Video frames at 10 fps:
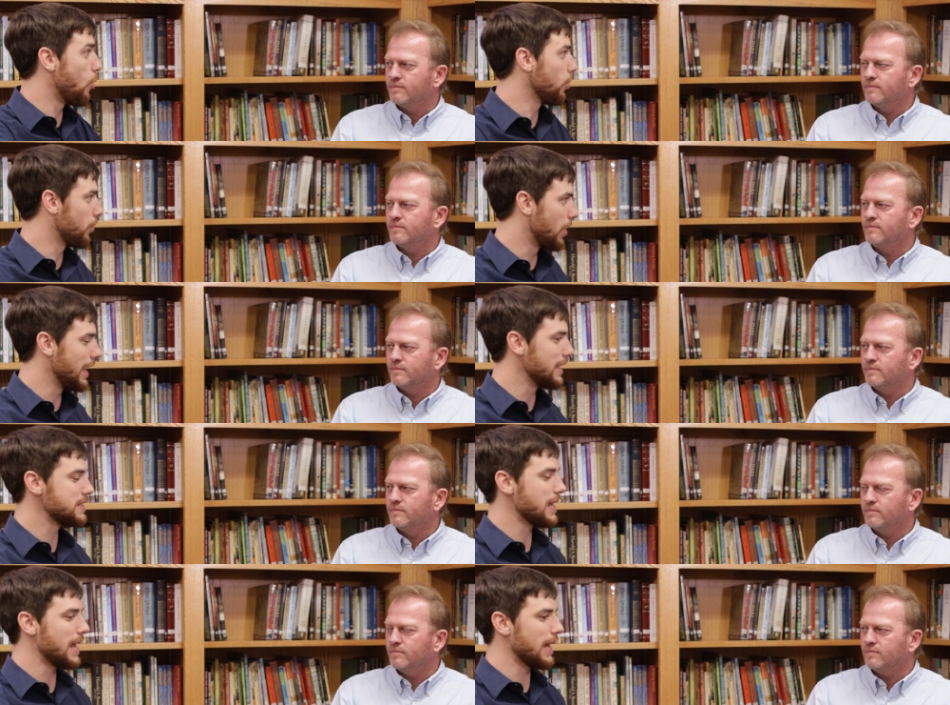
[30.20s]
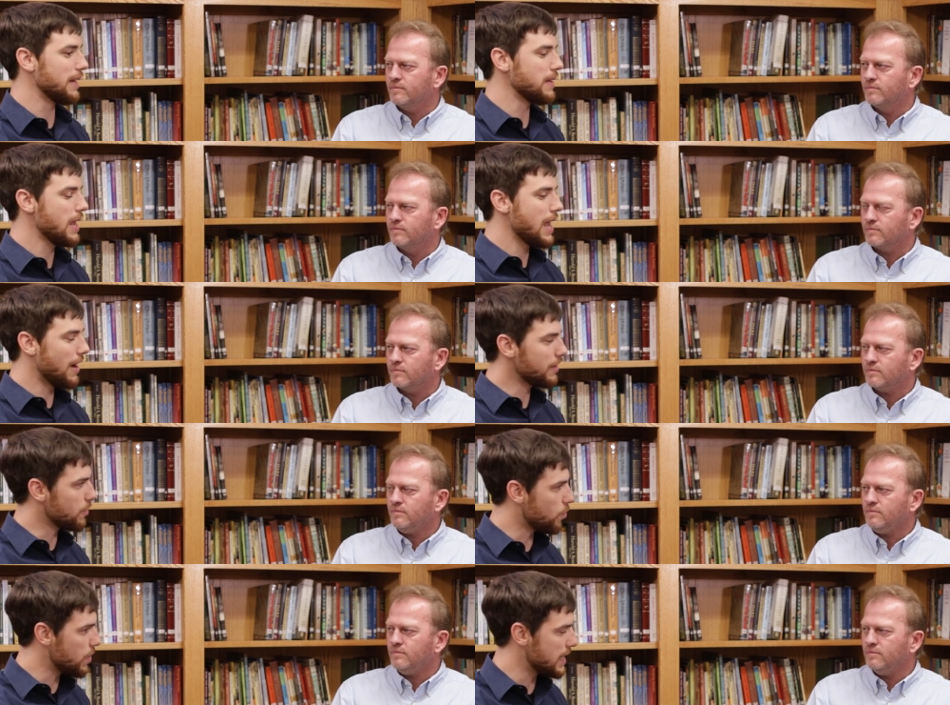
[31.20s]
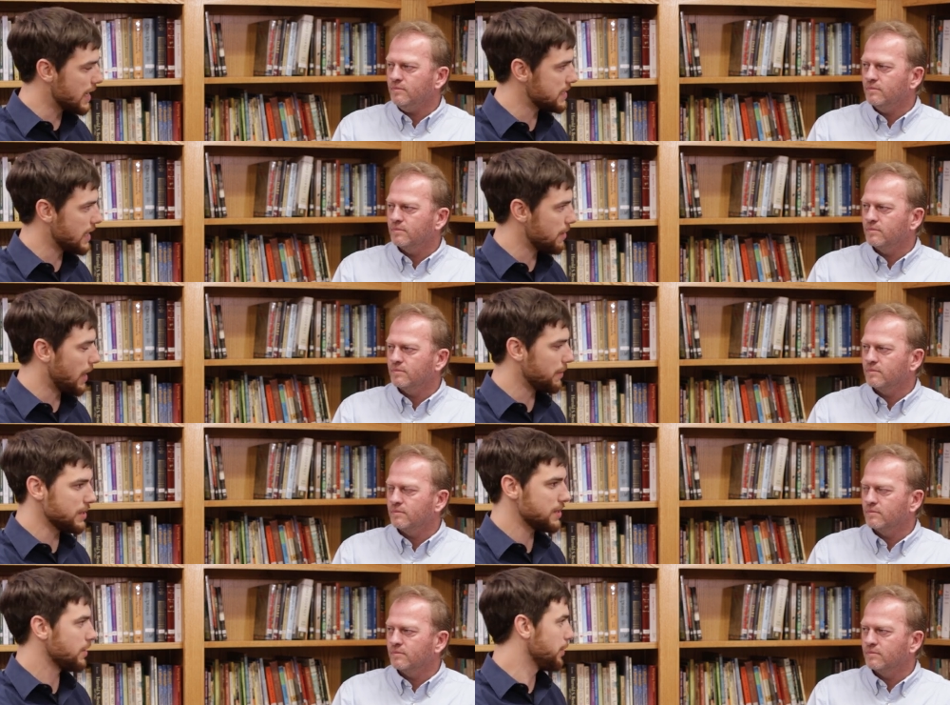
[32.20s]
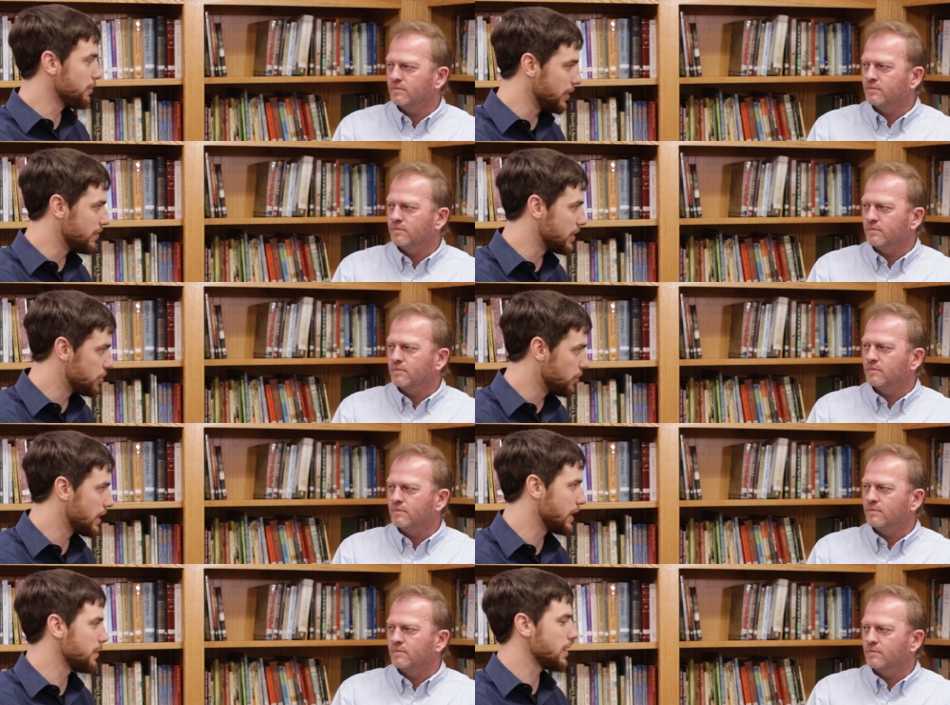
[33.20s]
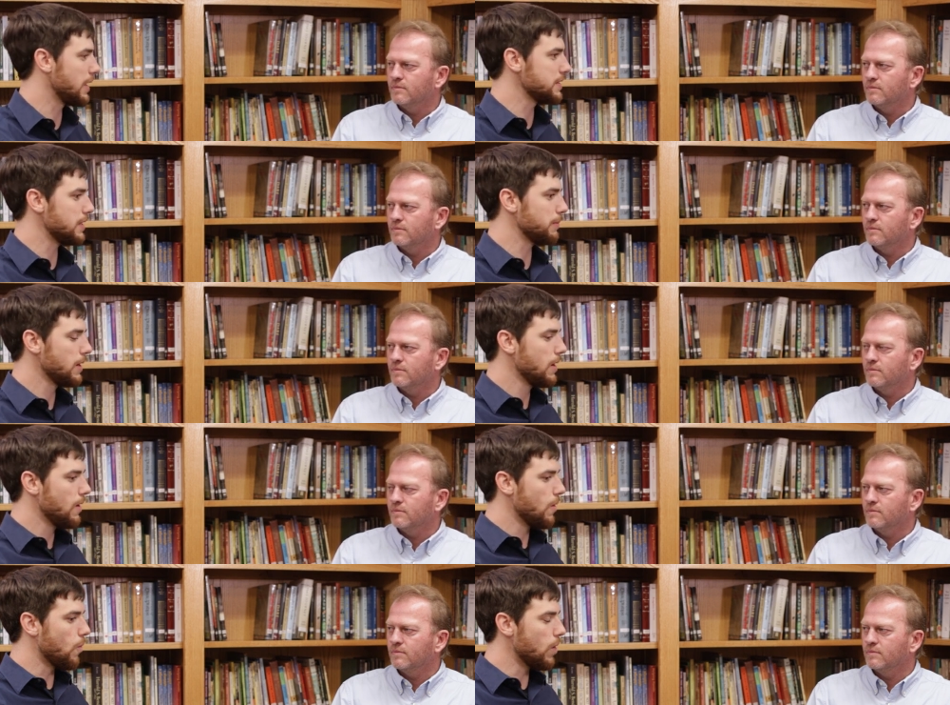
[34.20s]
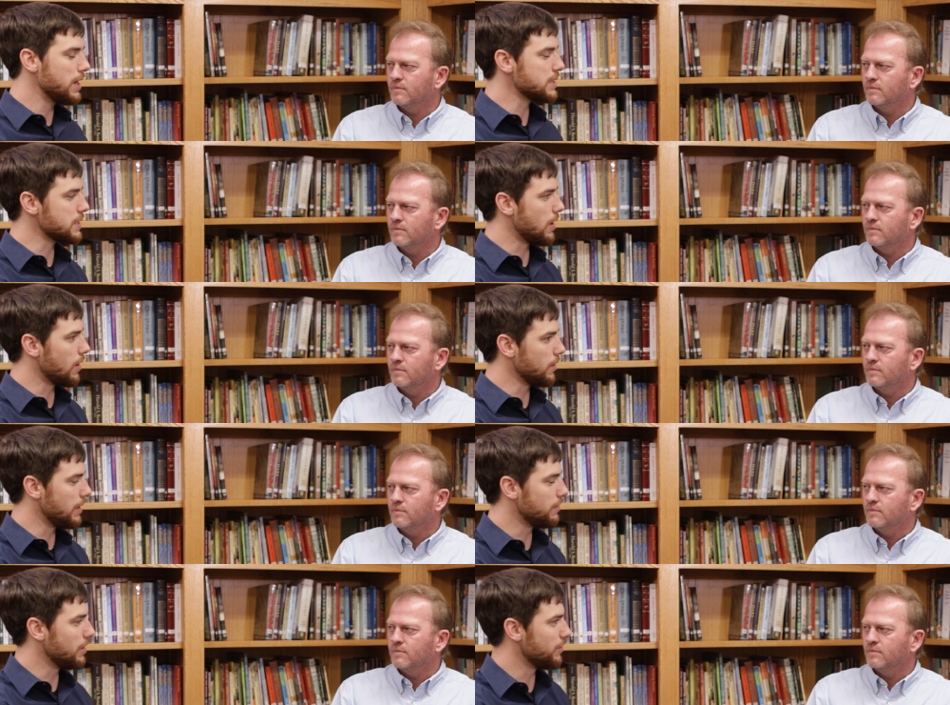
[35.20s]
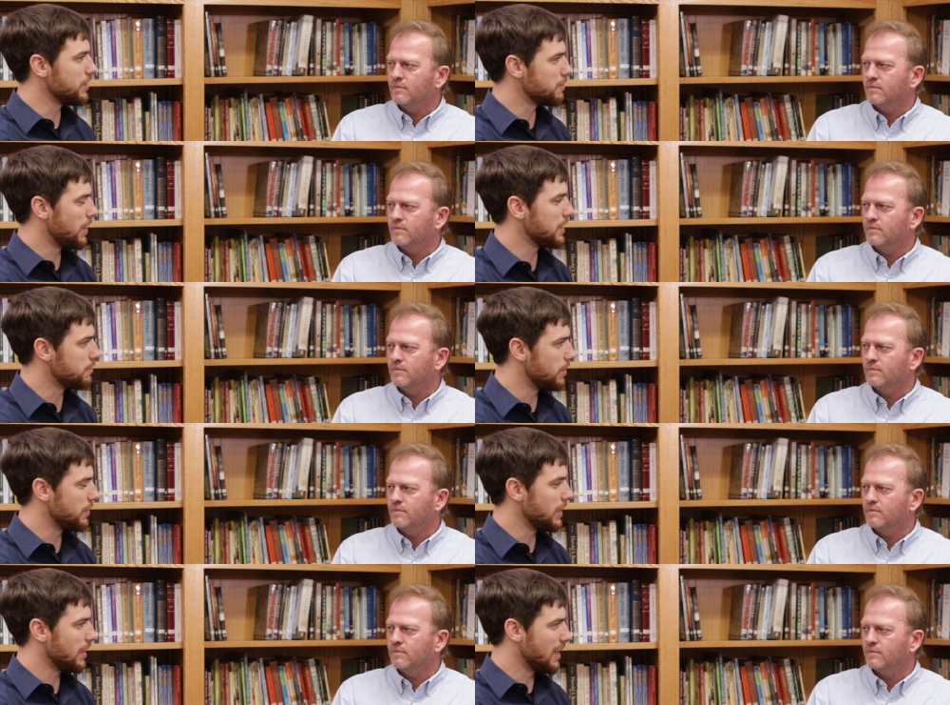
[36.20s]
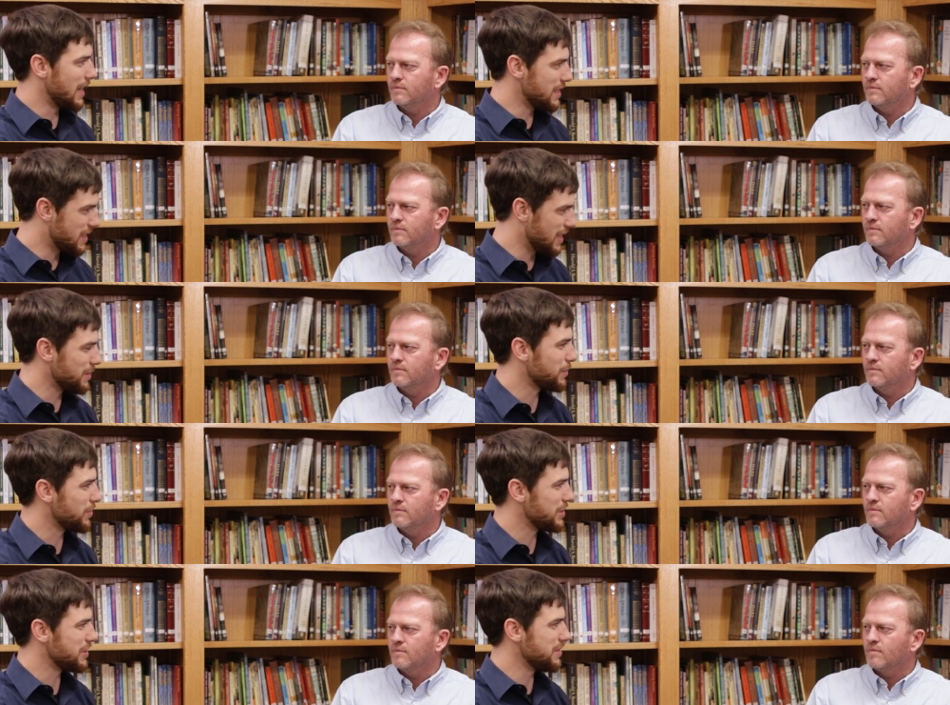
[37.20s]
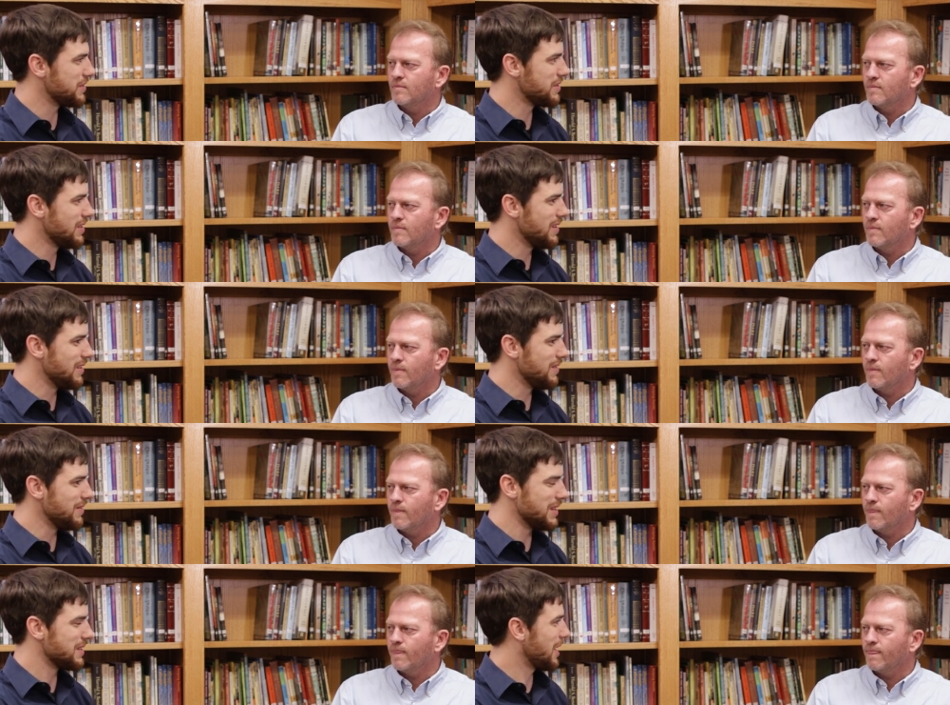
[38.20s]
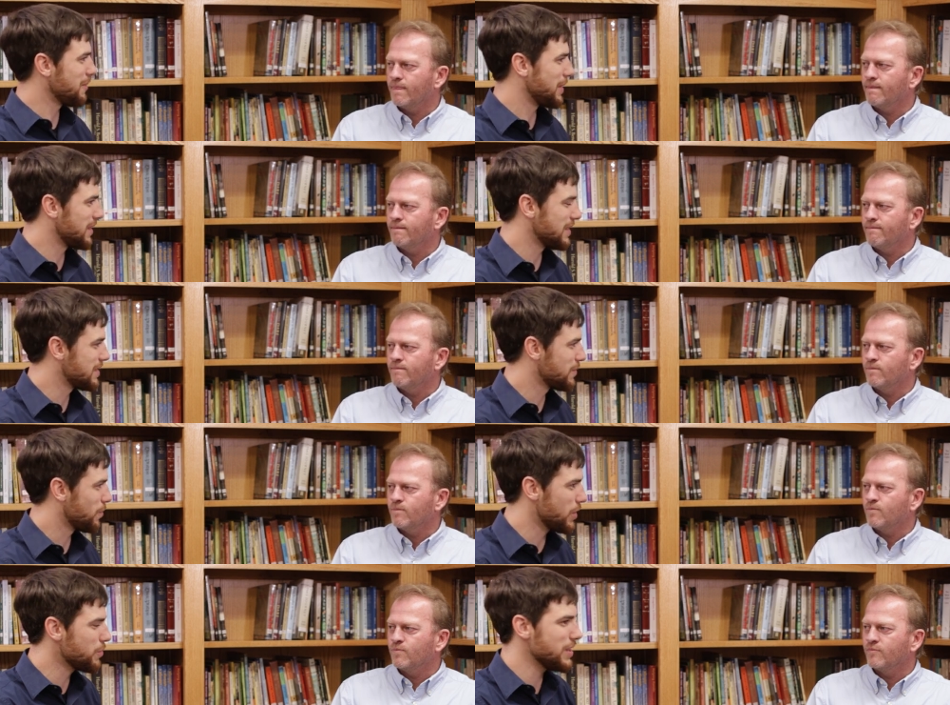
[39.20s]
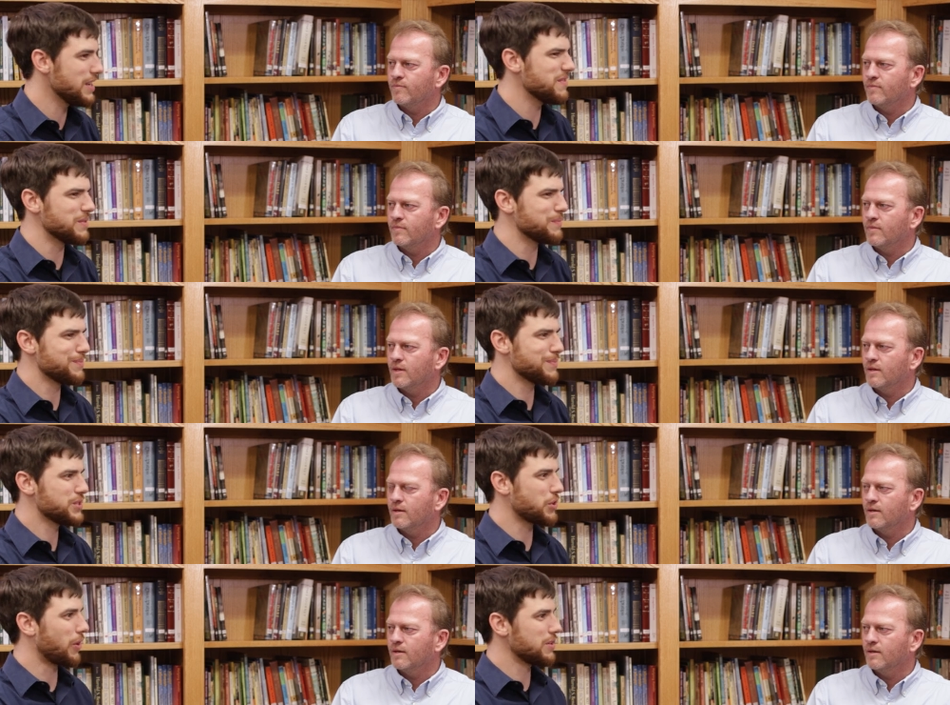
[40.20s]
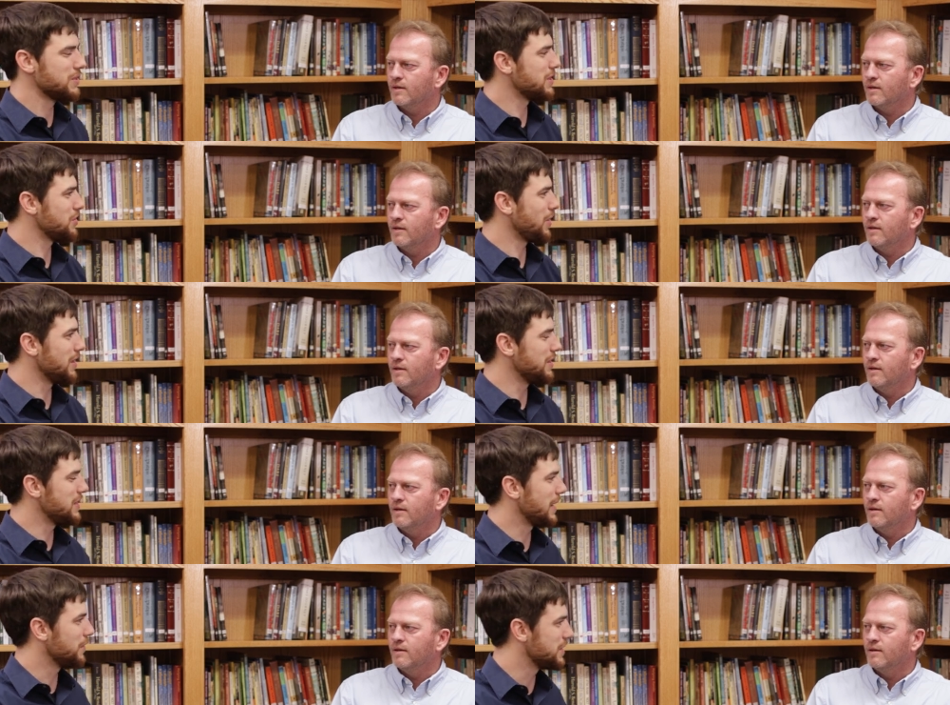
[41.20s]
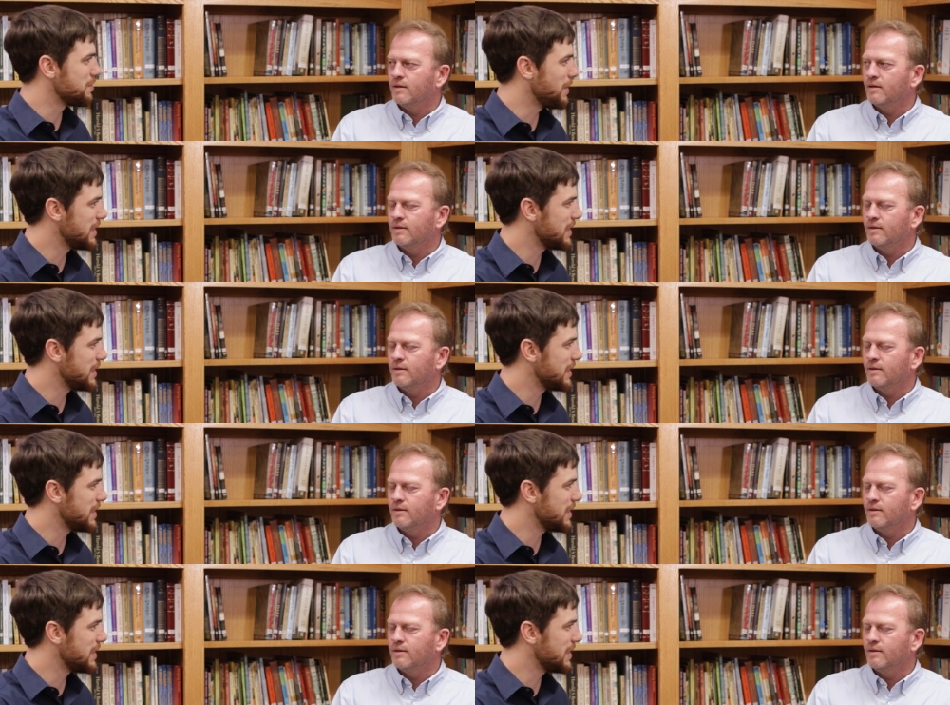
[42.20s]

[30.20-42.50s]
Speaker 1: polarized, and how can we as Anabaptists, you know, we believe in the two kingdom concept. What is our level of responsibility as kingdom Christians in a time like this? Where do we even start to try to untangle this